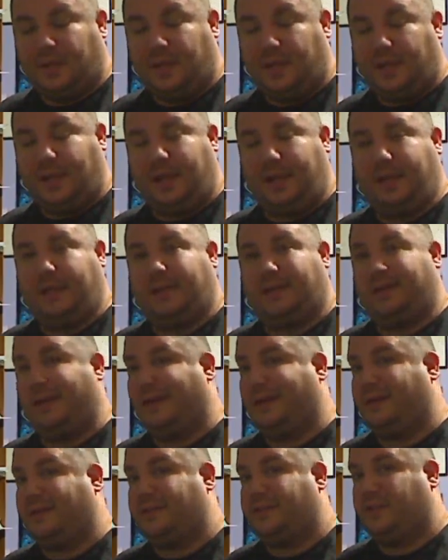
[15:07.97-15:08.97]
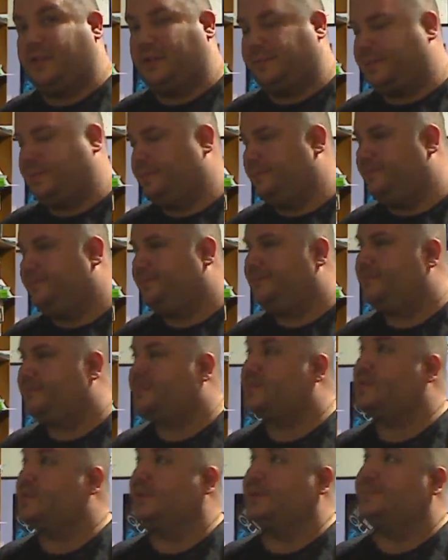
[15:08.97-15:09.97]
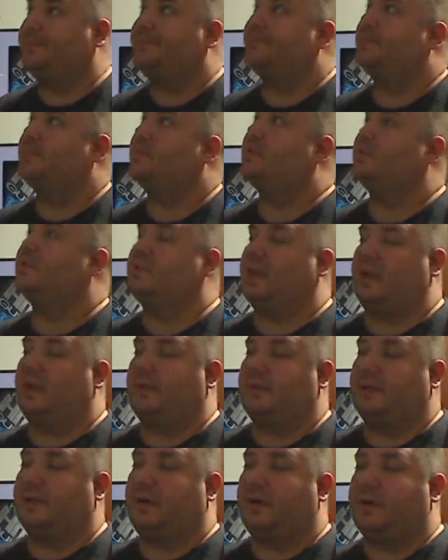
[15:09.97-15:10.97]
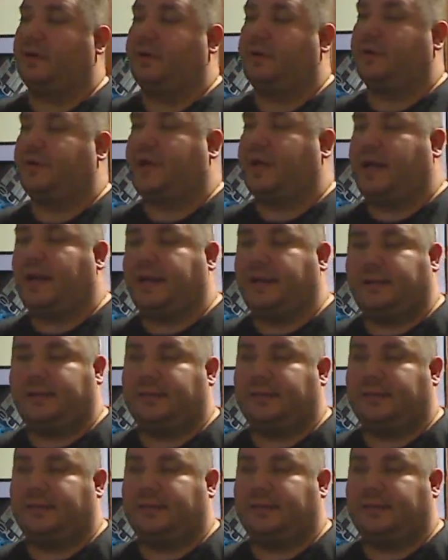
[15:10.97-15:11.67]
hey, it got it cheap, so can't really argue with that.